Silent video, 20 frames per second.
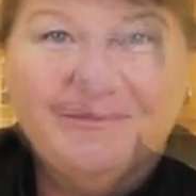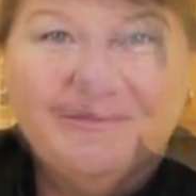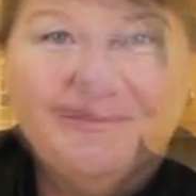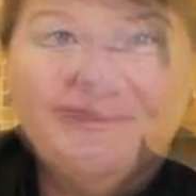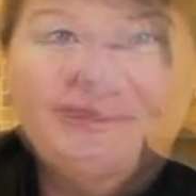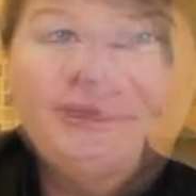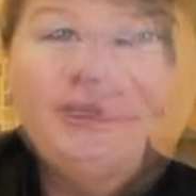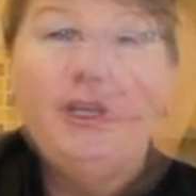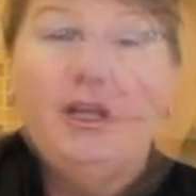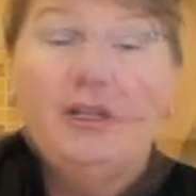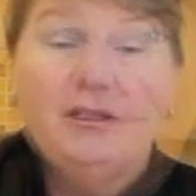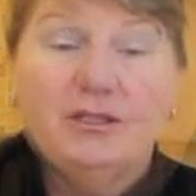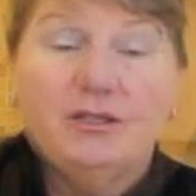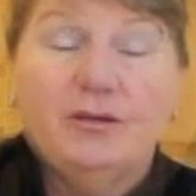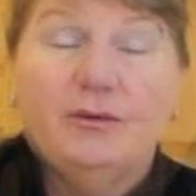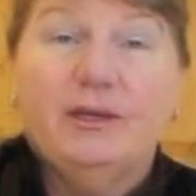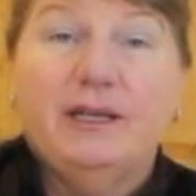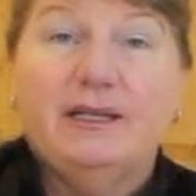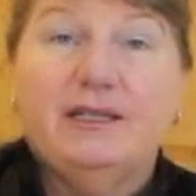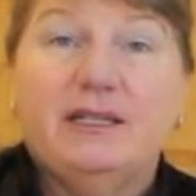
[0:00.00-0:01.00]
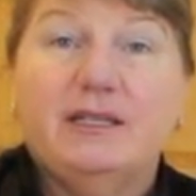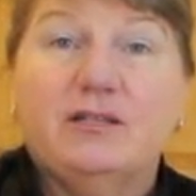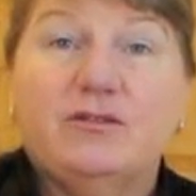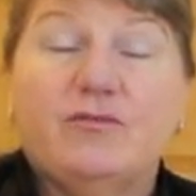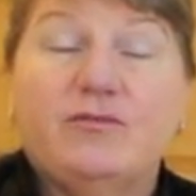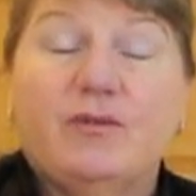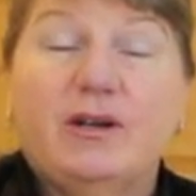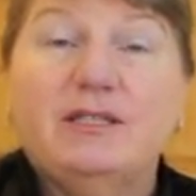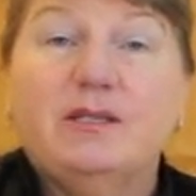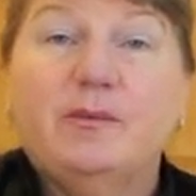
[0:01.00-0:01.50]
You can also get
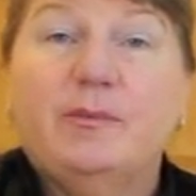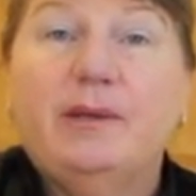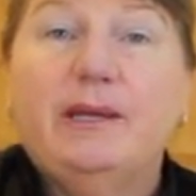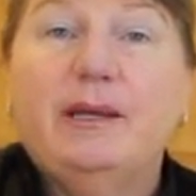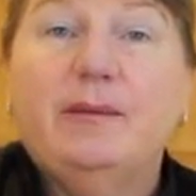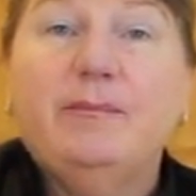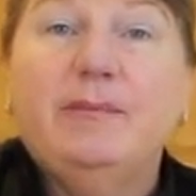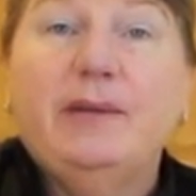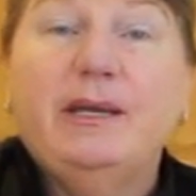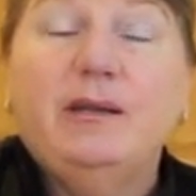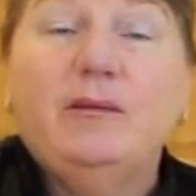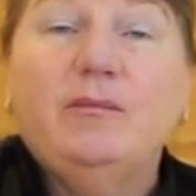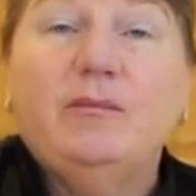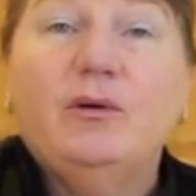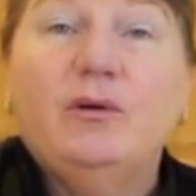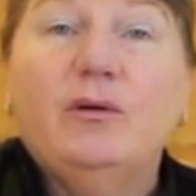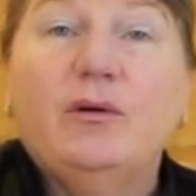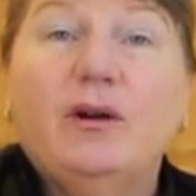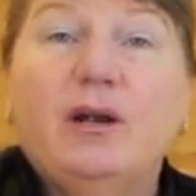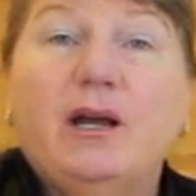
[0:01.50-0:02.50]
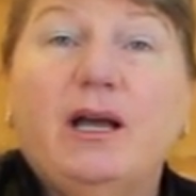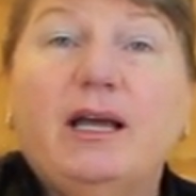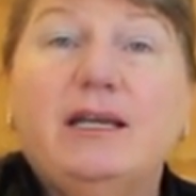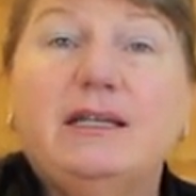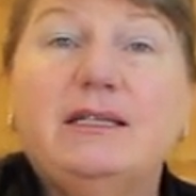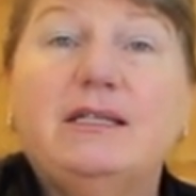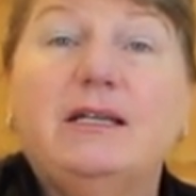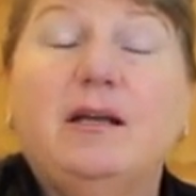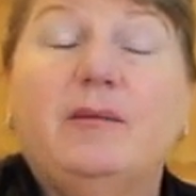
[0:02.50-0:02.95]
this recipe and many more on